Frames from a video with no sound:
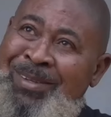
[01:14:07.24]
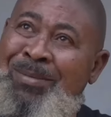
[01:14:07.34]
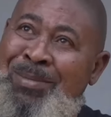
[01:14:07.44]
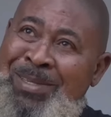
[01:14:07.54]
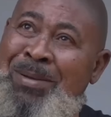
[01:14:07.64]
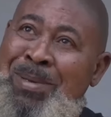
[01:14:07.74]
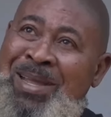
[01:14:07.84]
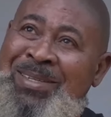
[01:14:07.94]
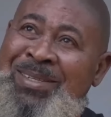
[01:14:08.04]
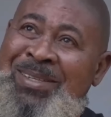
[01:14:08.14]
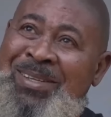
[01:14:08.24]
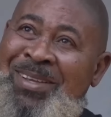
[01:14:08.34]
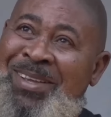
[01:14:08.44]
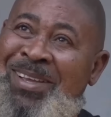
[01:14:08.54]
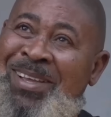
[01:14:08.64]
I mean, I'm mad.
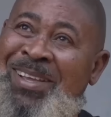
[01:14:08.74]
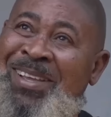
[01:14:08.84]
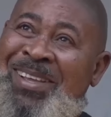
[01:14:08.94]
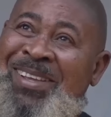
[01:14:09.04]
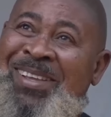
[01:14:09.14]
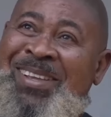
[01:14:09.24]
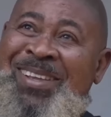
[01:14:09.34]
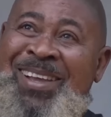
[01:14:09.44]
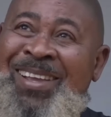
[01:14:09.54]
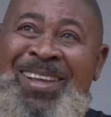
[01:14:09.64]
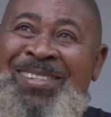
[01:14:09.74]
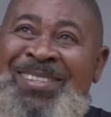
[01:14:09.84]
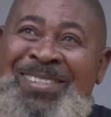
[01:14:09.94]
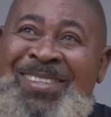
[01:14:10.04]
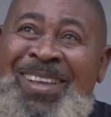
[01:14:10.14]
I
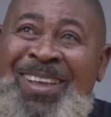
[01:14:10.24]
can't.